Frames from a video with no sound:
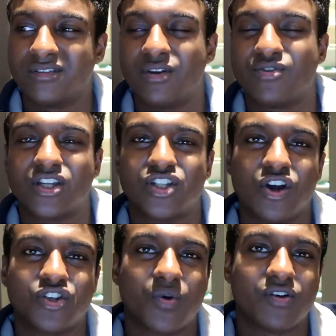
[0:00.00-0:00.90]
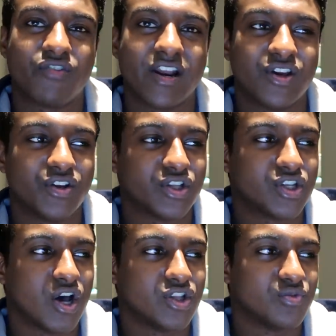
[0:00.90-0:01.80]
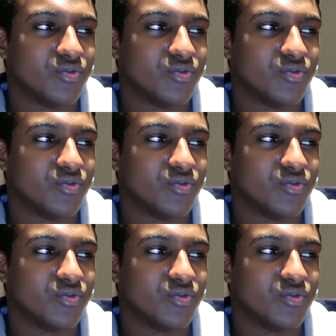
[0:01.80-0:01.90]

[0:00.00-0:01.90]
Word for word: there was a chance where he really could have turned